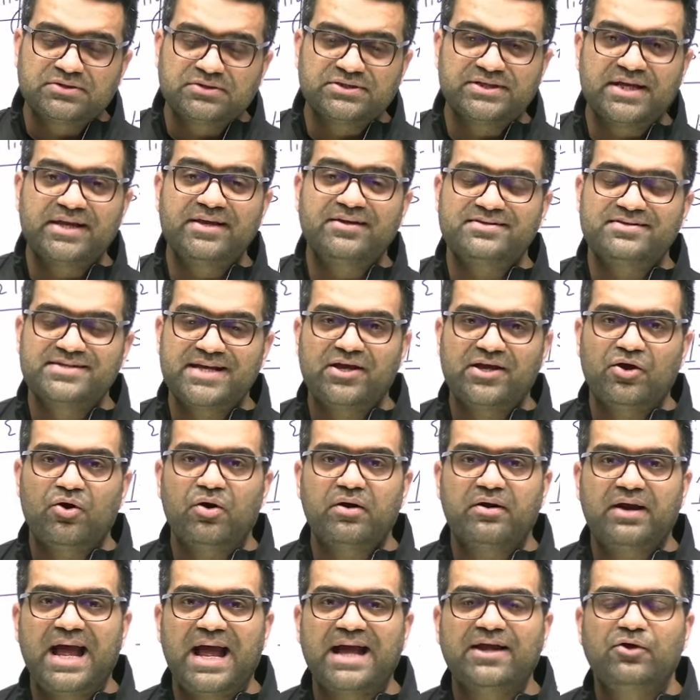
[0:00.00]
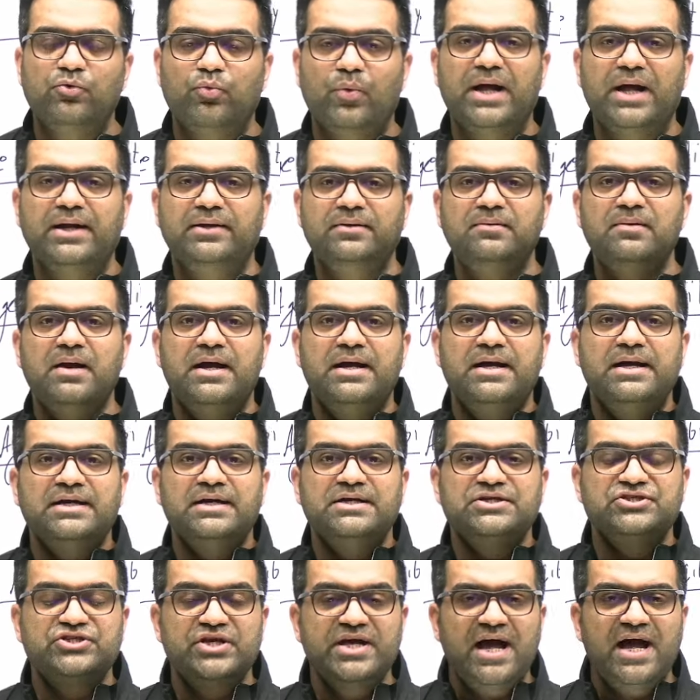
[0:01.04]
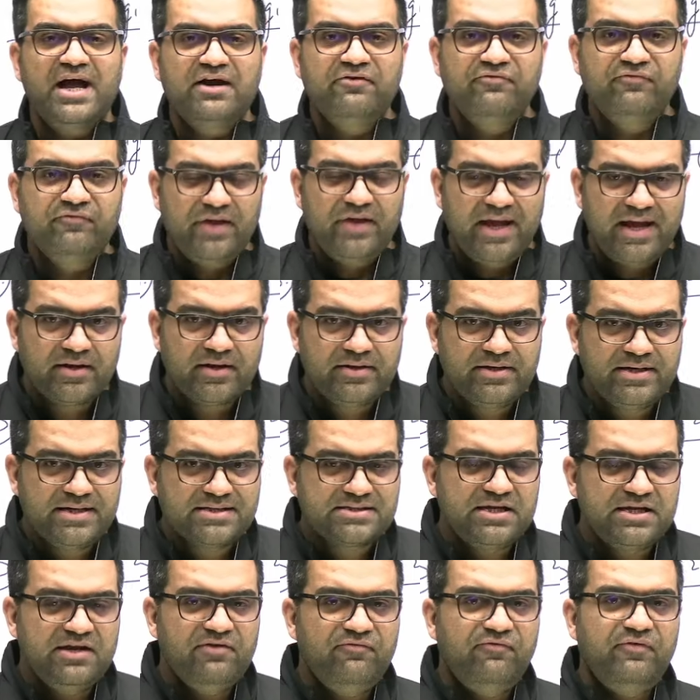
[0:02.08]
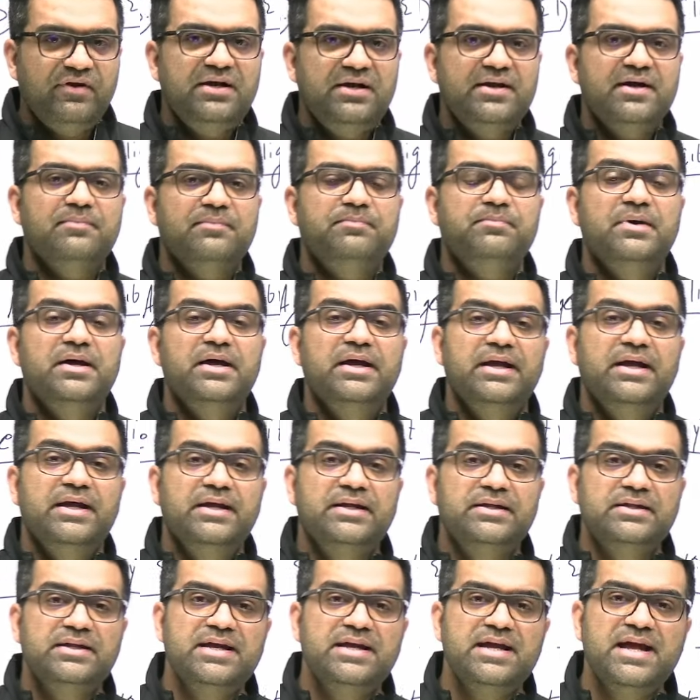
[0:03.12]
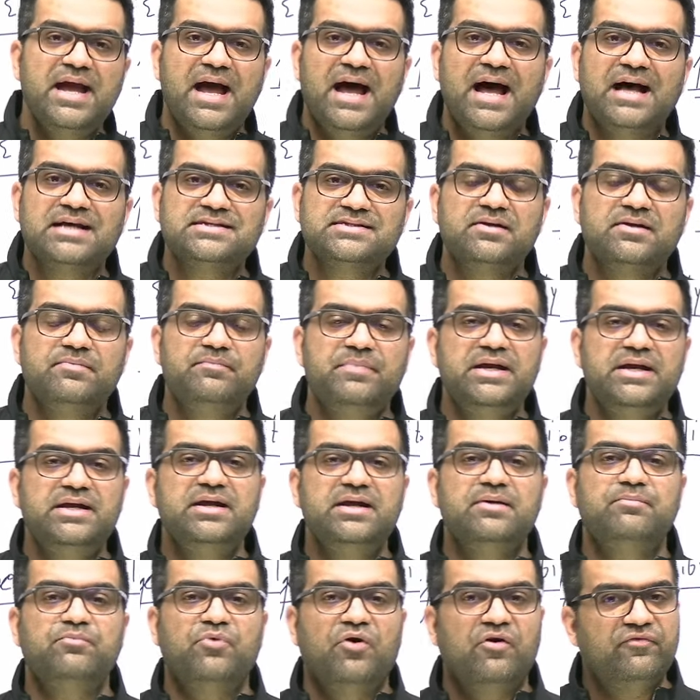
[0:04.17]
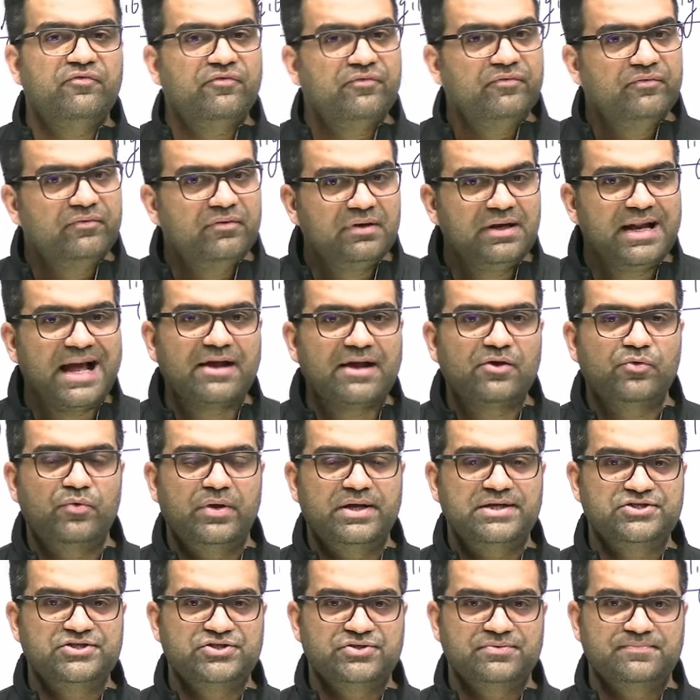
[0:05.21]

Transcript: secure rank 1, she had erroneously filled up Hindi as her medium of language.